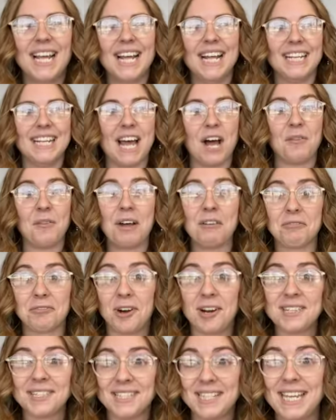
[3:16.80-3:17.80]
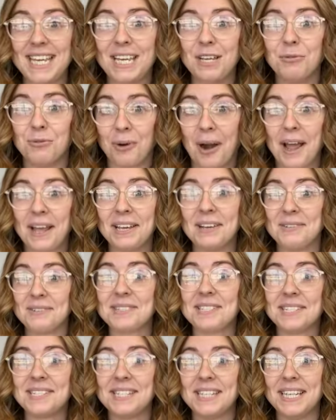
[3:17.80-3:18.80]
Now that front seat, right, it was
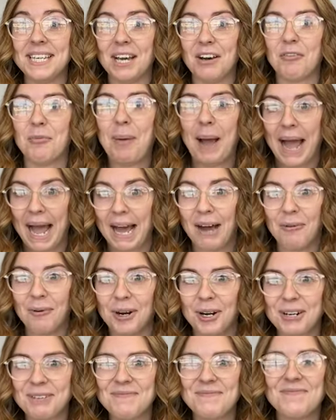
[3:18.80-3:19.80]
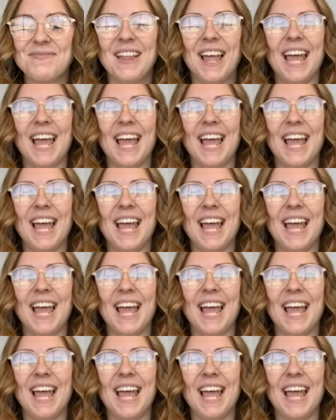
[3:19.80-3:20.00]
a seat of power.